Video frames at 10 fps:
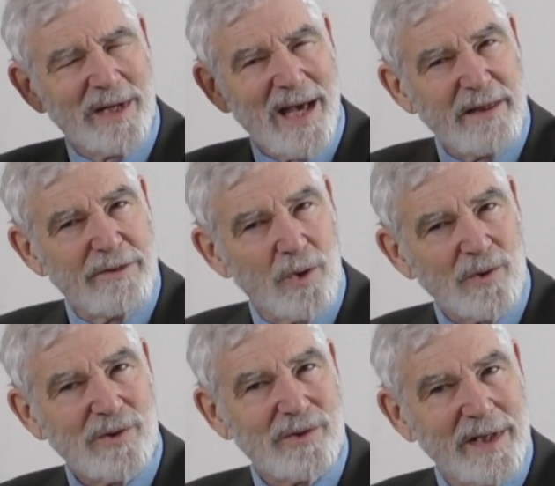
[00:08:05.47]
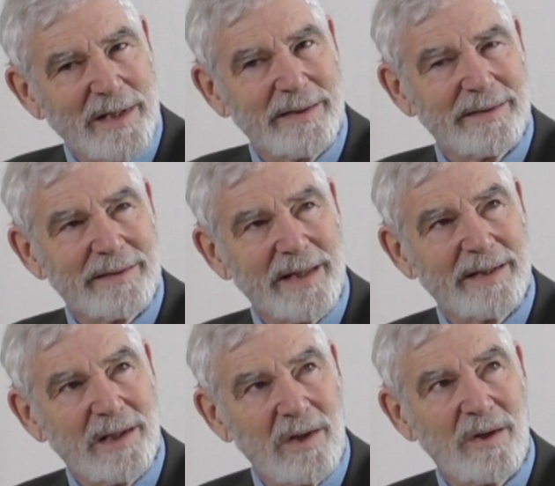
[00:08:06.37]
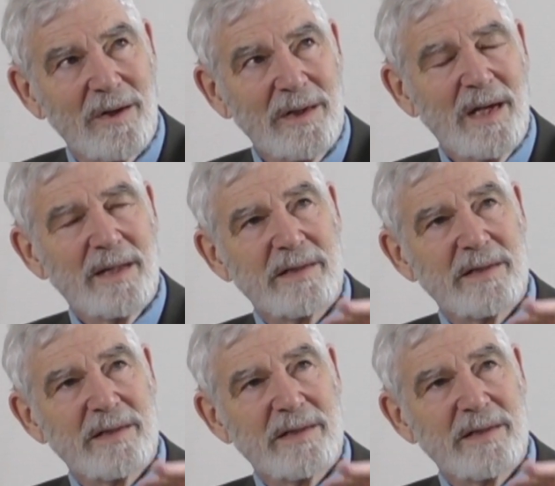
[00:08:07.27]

an ethos than a law.